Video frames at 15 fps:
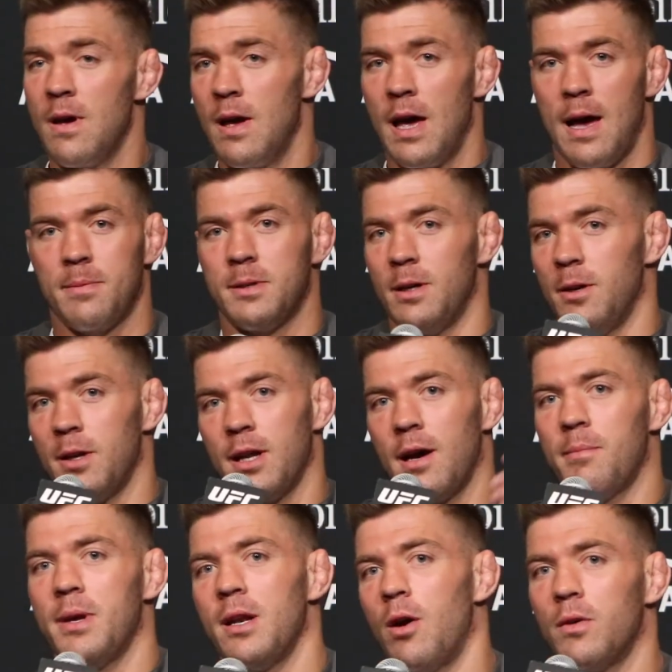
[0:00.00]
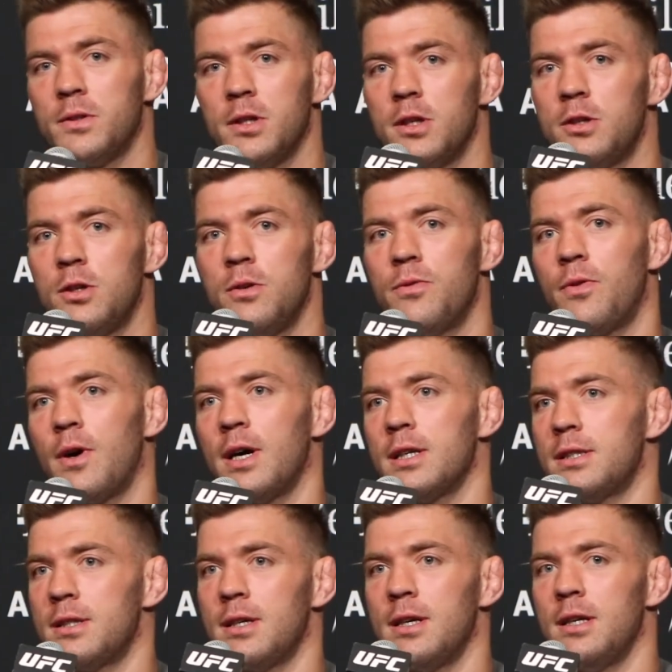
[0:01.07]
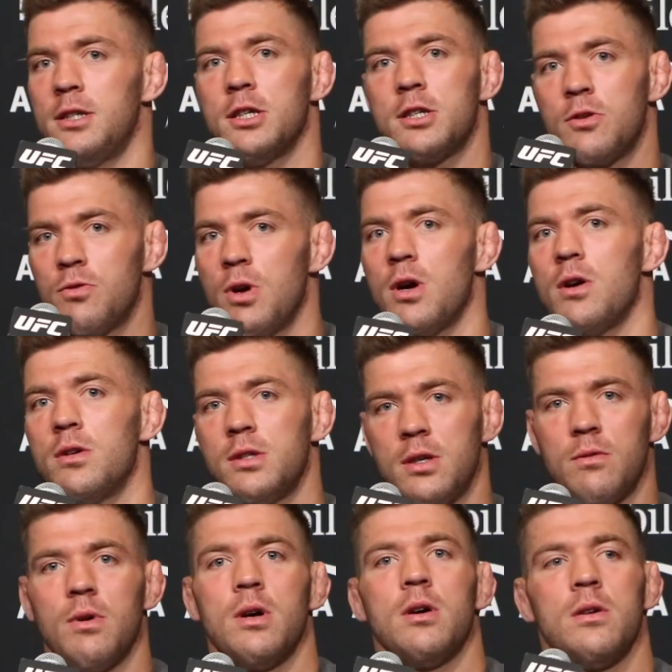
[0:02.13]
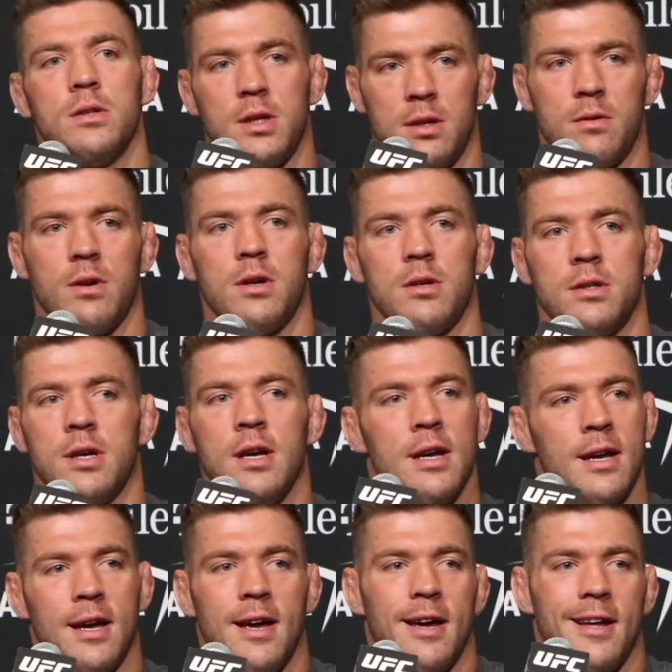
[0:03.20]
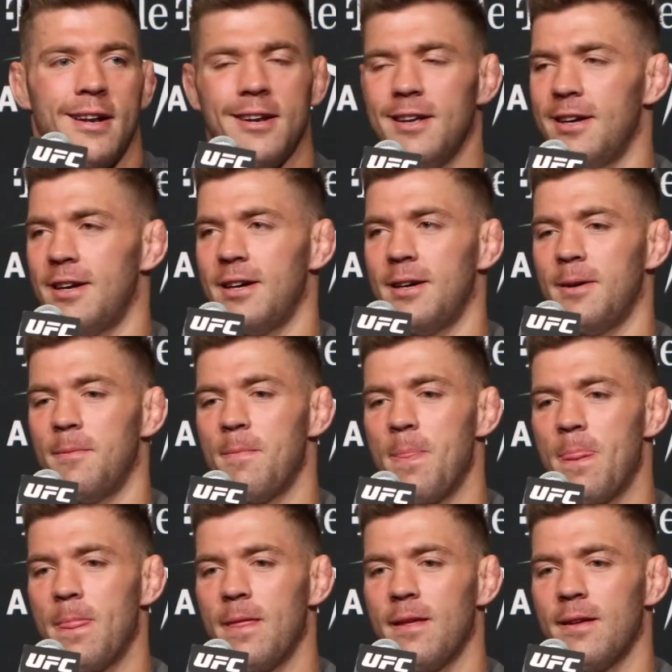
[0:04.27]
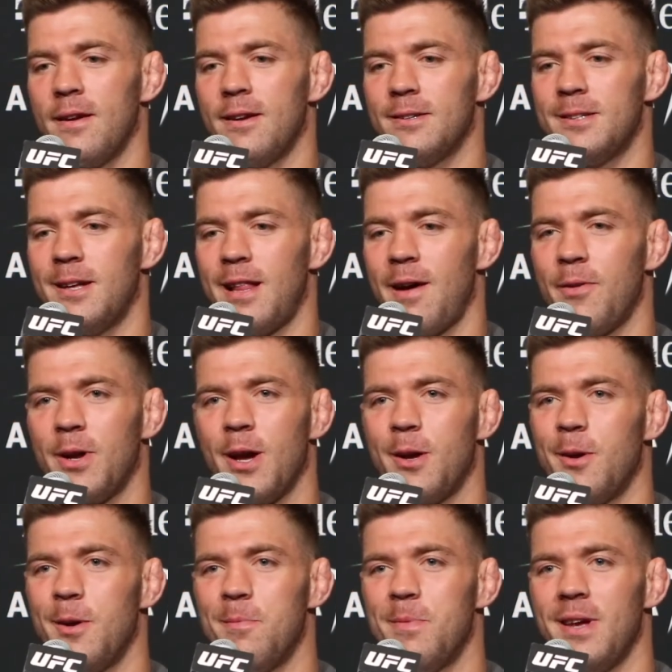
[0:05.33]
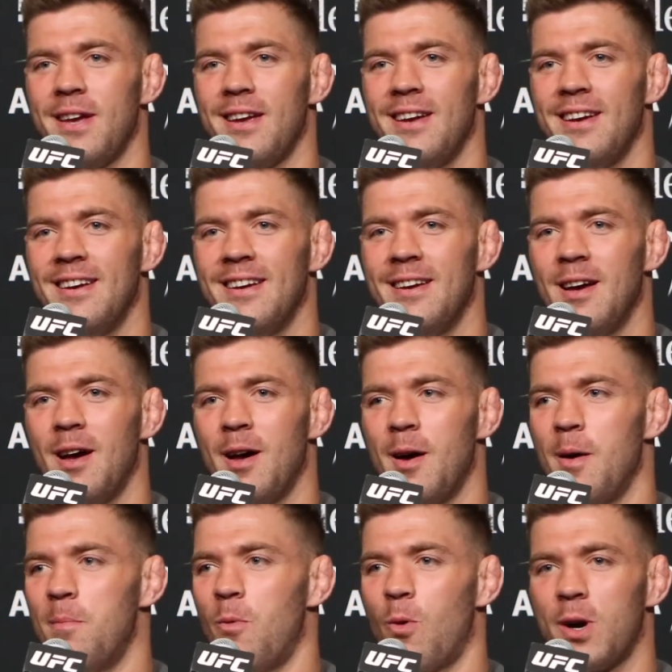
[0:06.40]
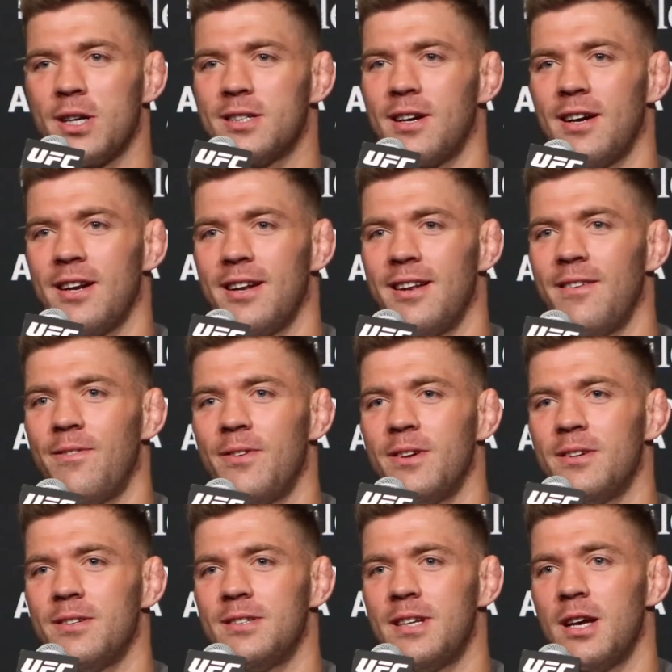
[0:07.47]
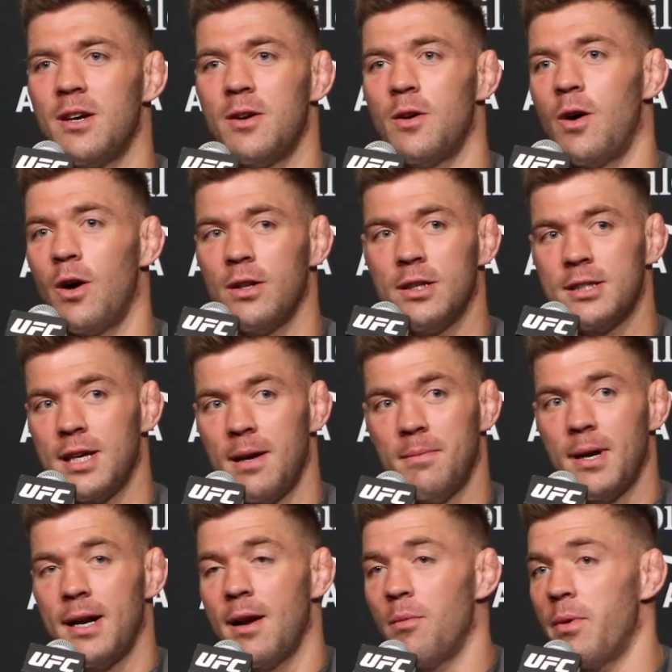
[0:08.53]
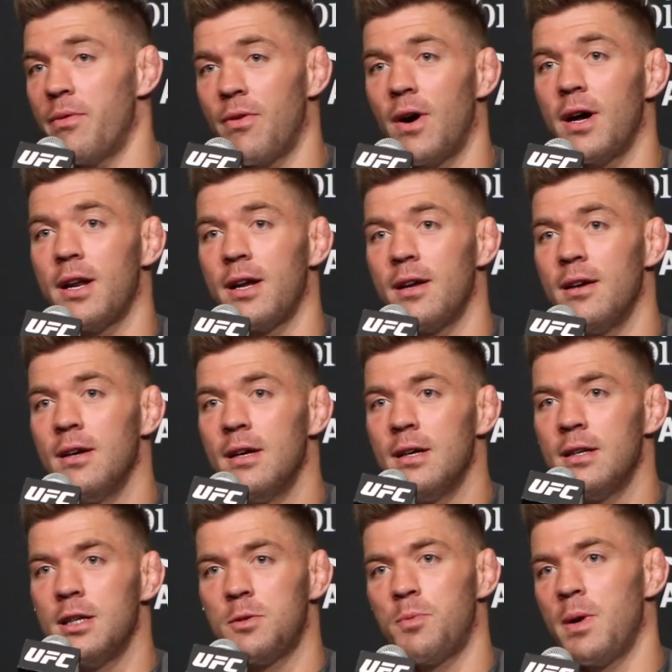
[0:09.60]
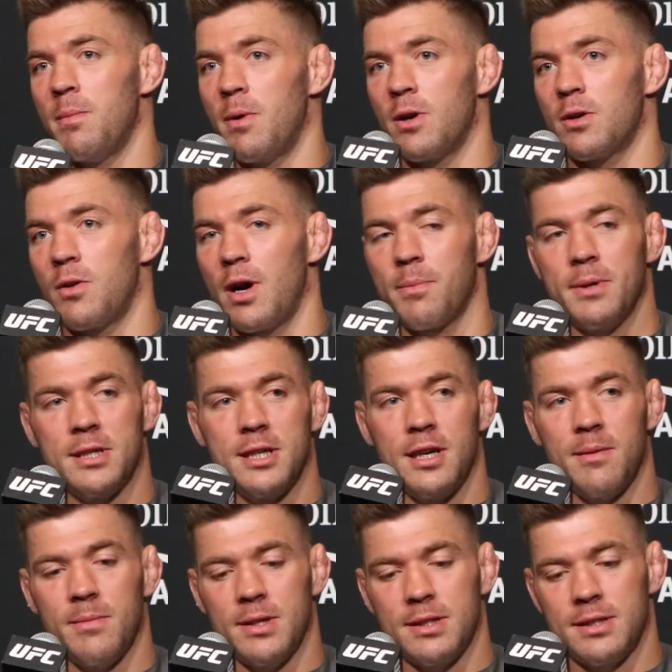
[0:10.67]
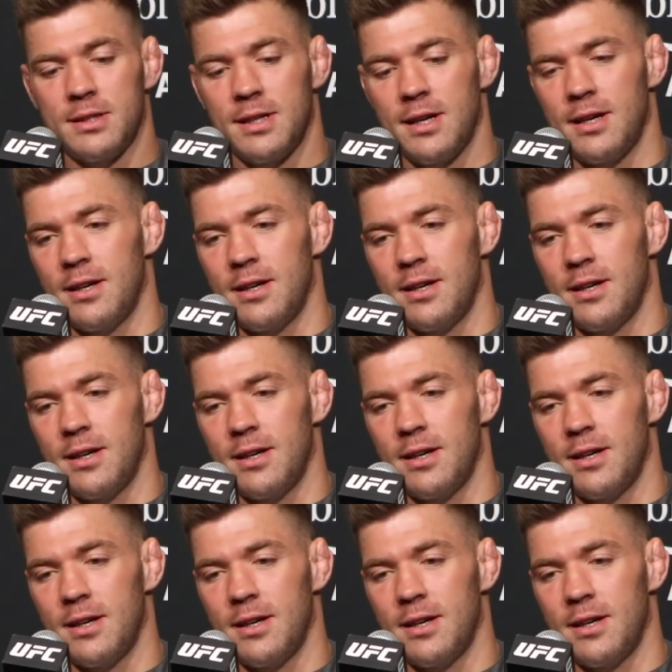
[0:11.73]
Absolutely. I mean, after the two fights, it just grows and grows and grows. And, South Africa couldn't be more excited. It feels on the same day that we're fighting, the Springbok rugby team is